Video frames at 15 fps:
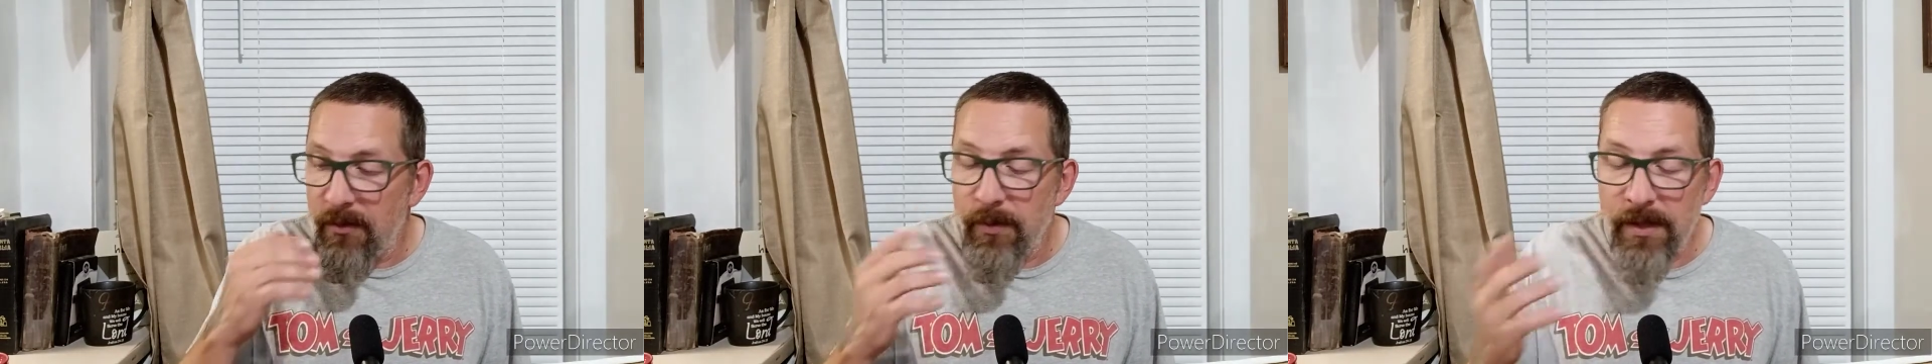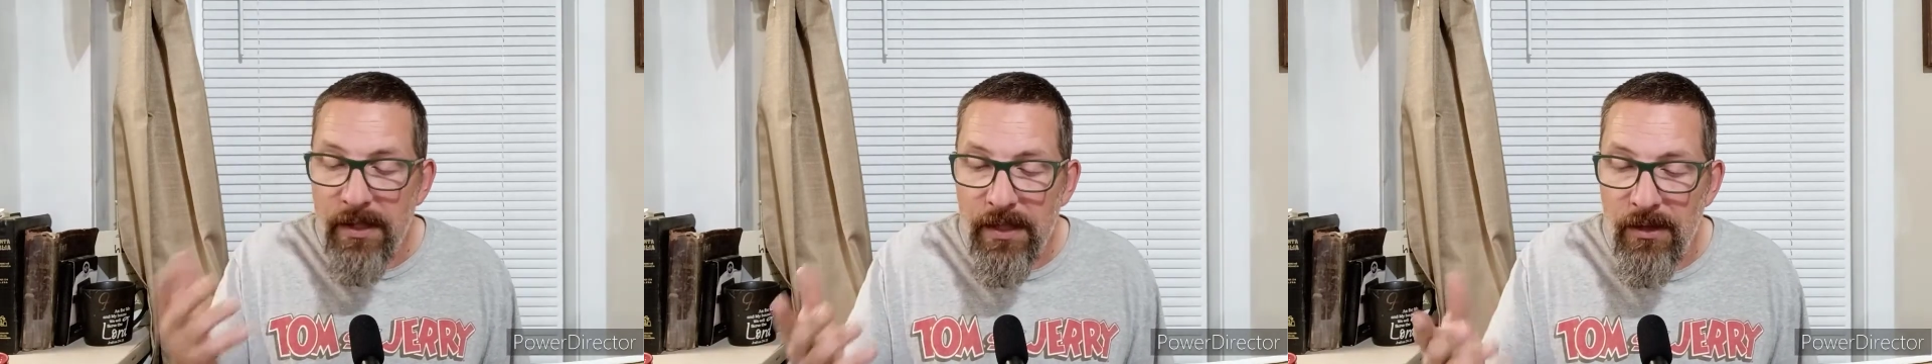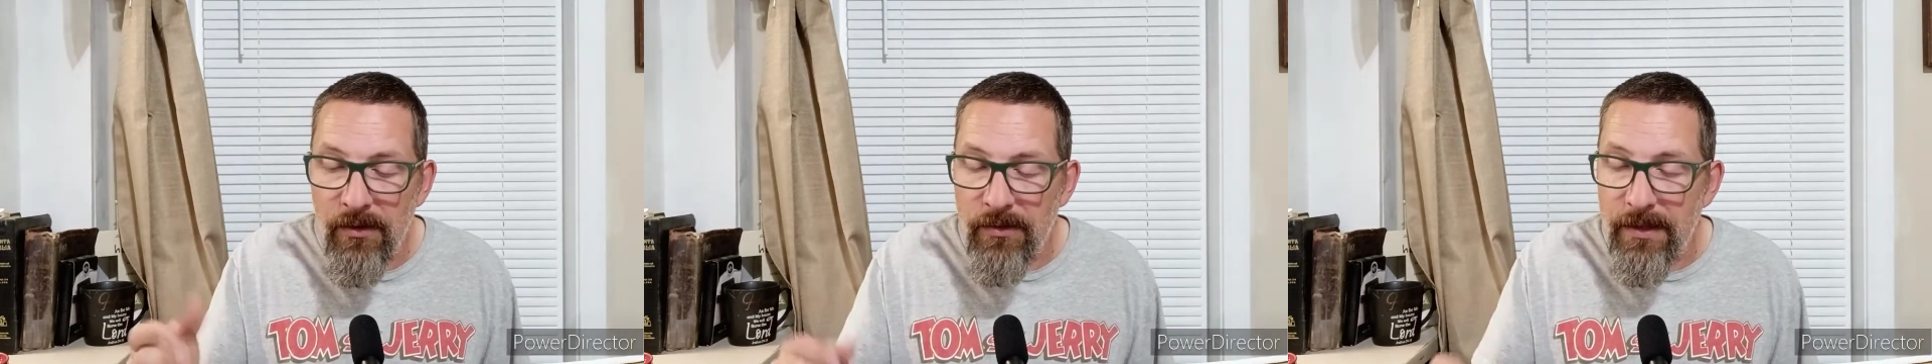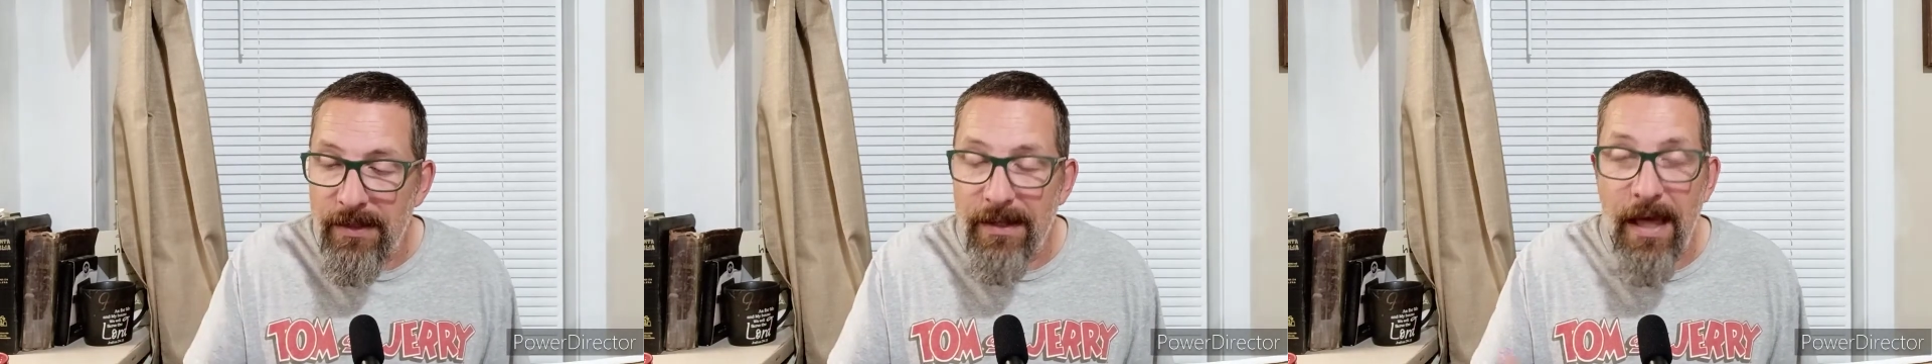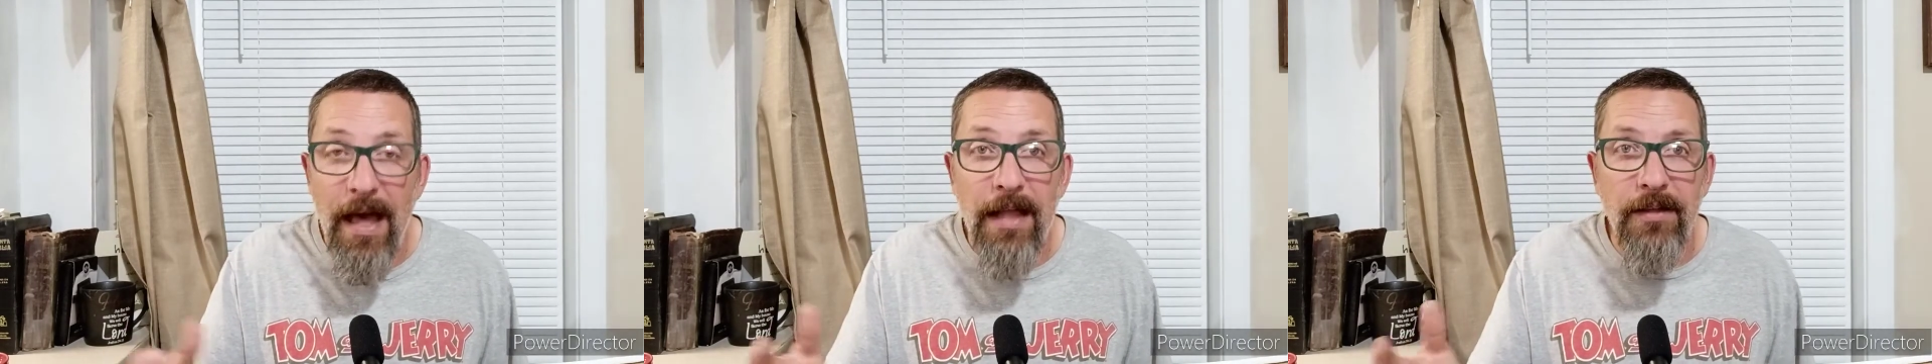be healed,
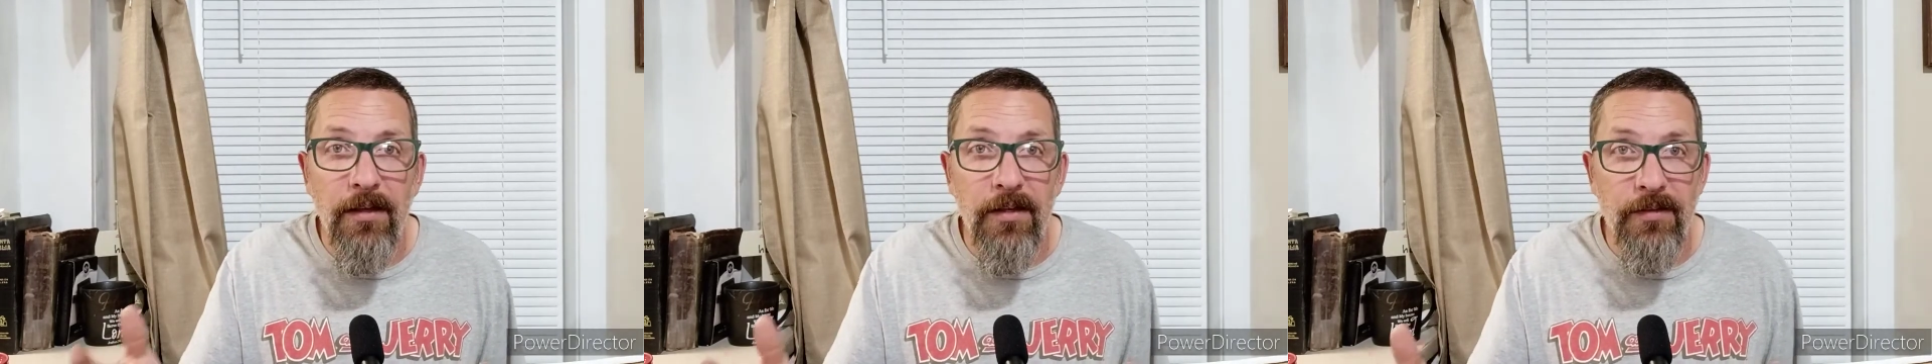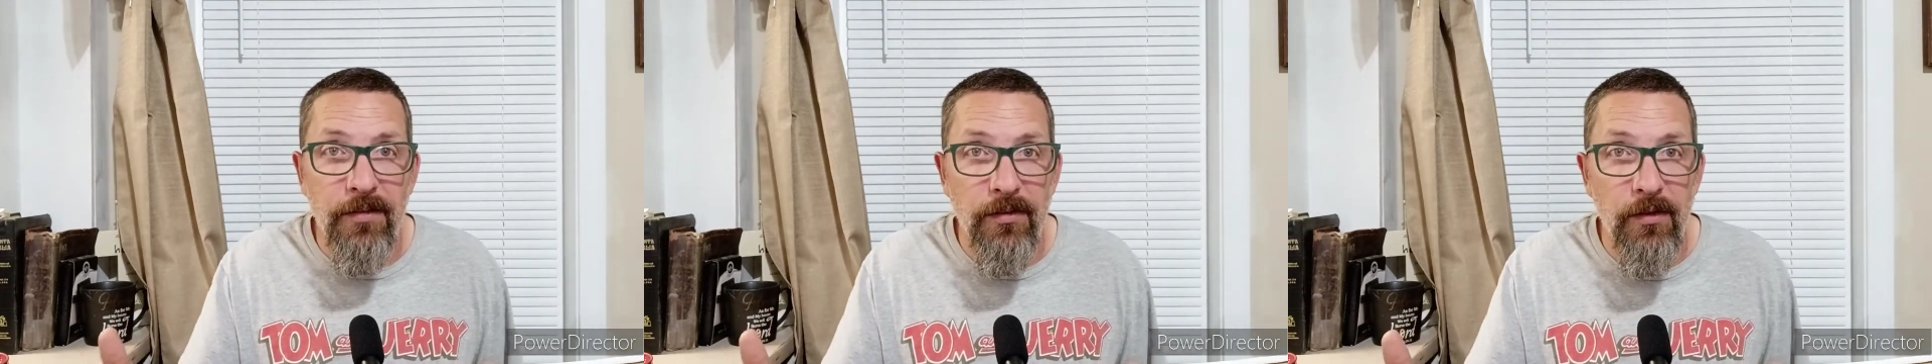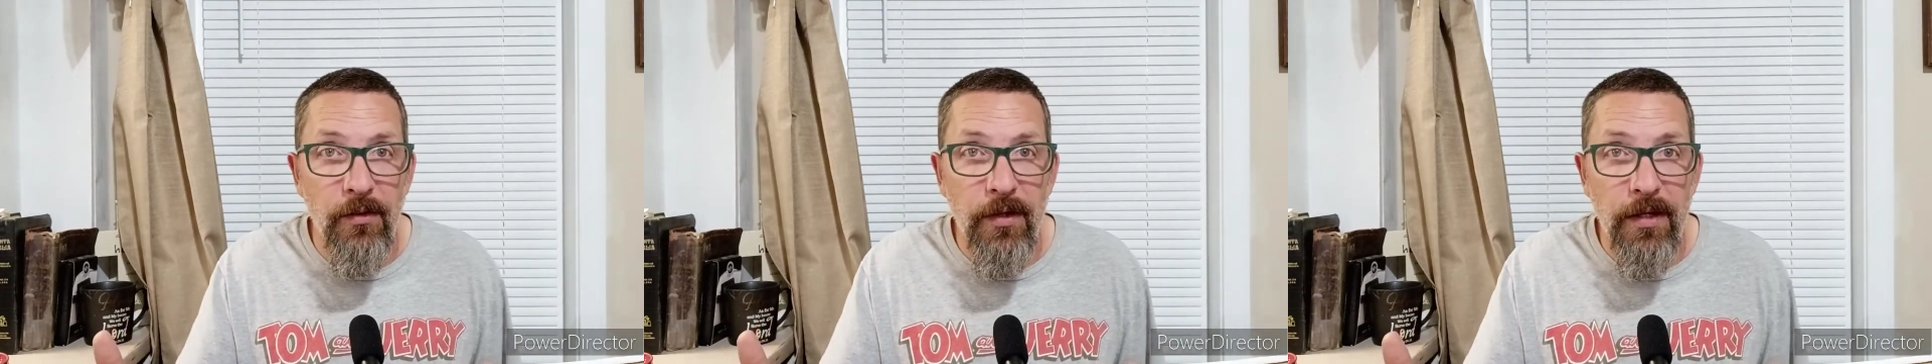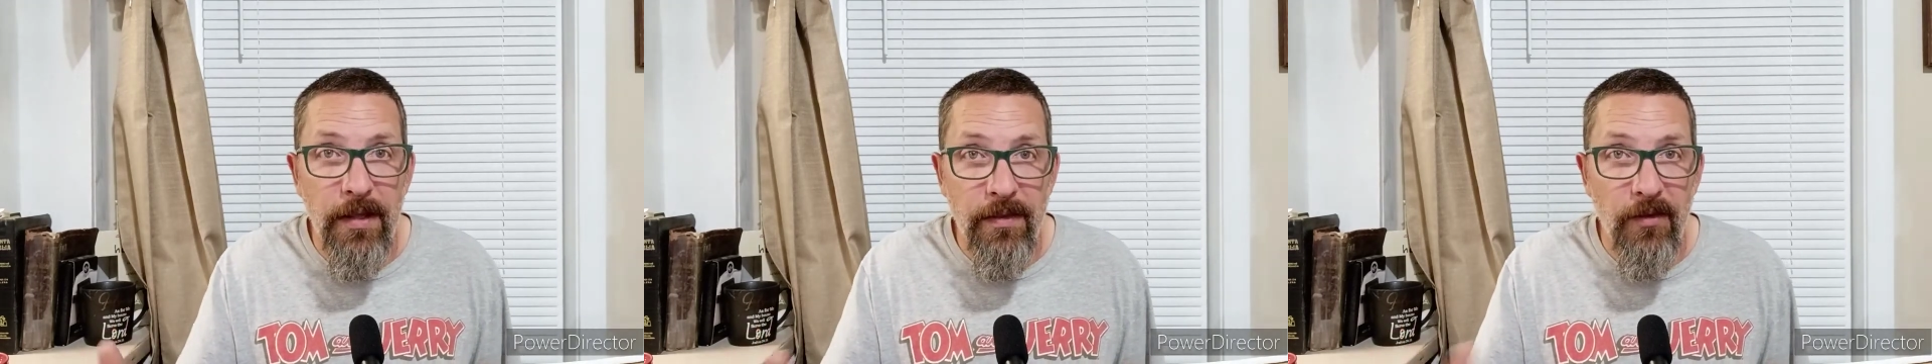and God doesn't do it,